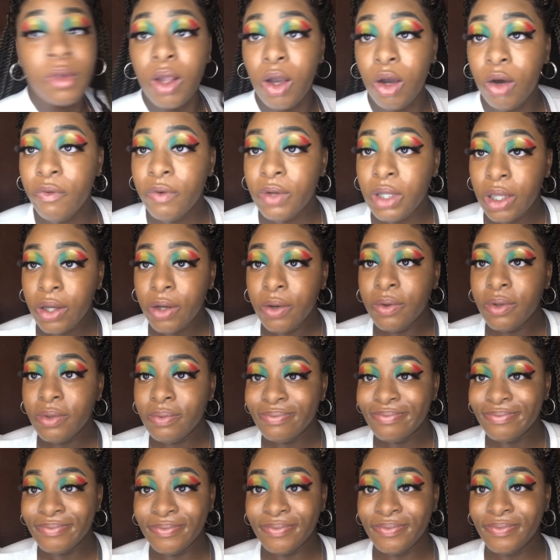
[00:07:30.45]
Overload.
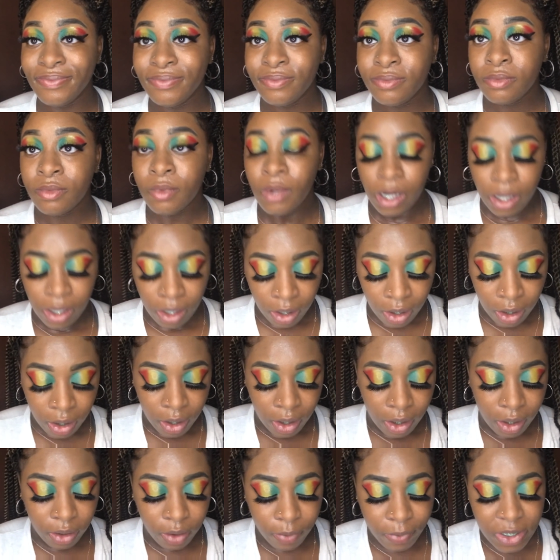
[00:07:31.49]

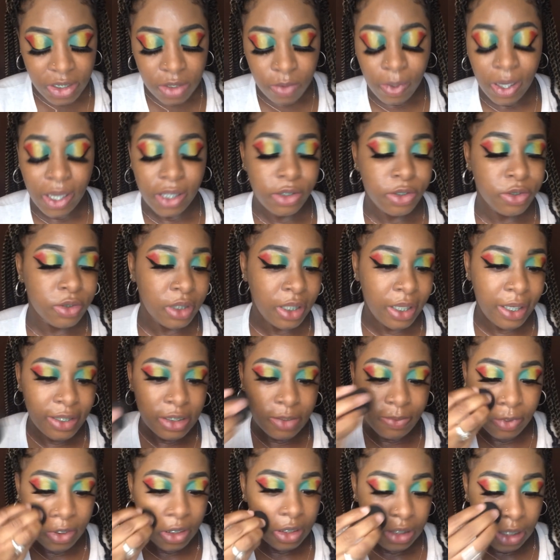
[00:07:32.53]
And the reason why I do that is
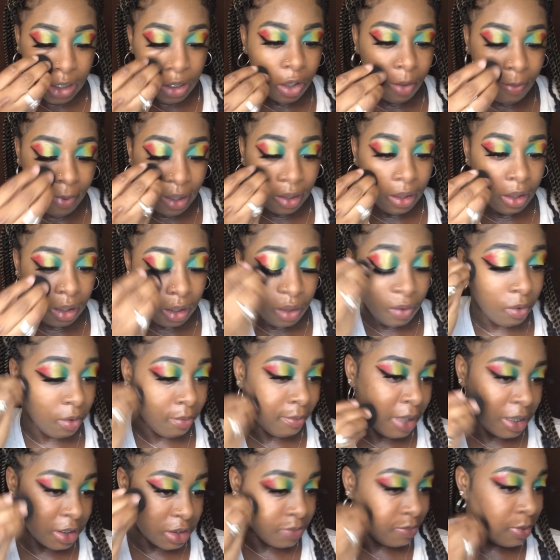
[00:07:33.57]
because I go back in with
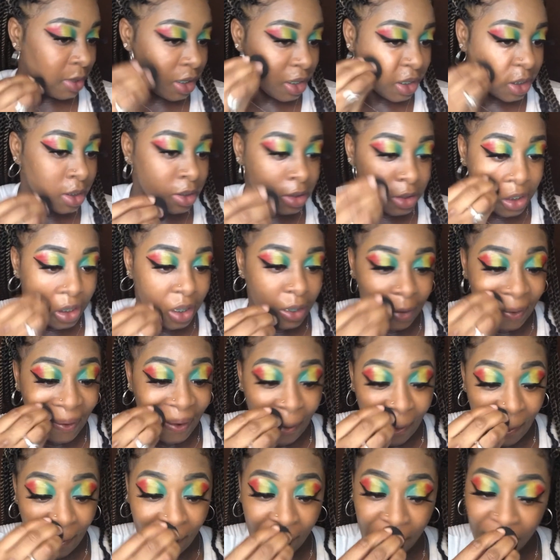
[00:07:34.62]
my sponge and
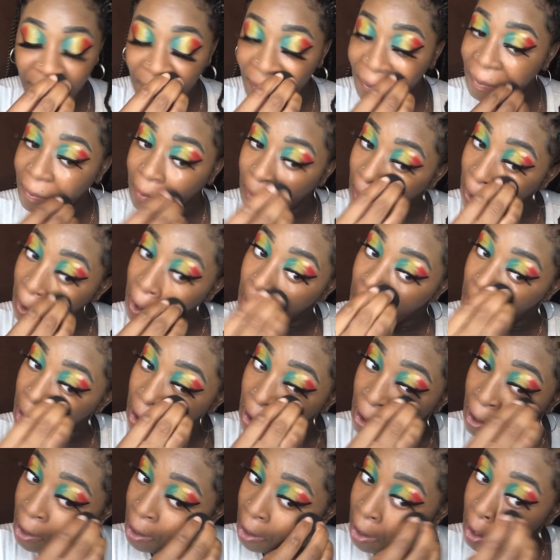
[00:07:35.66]
I
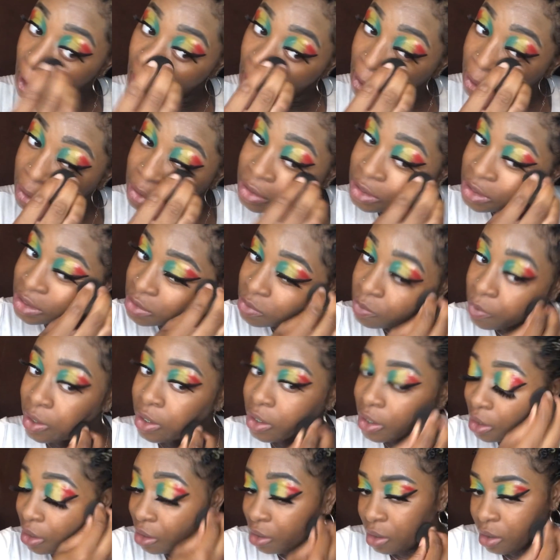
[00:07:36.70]
just
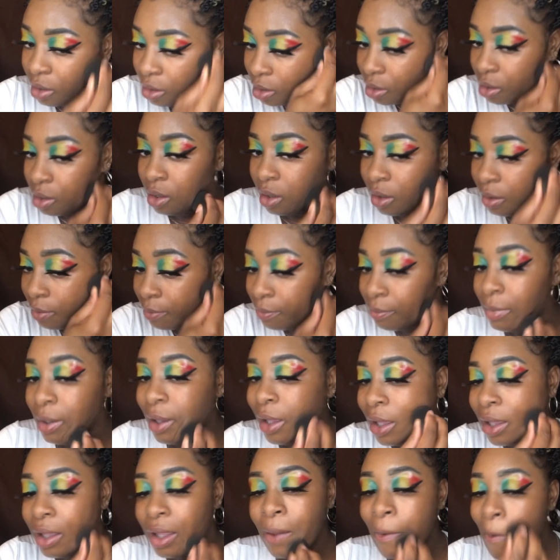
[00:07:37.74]
work in
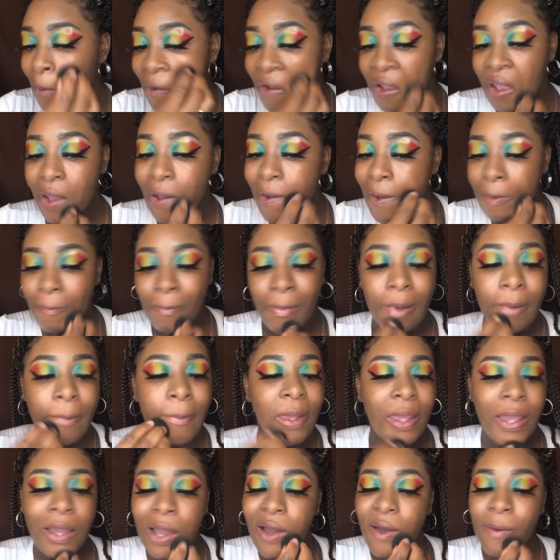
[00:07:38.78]
my
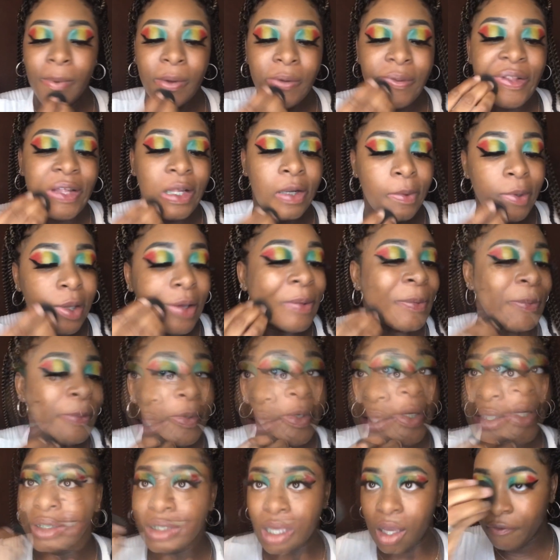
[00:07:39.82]
makeup a little bit
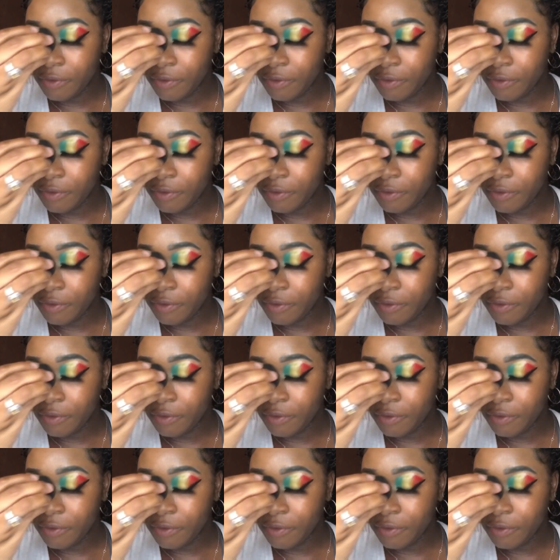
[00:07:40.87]
more.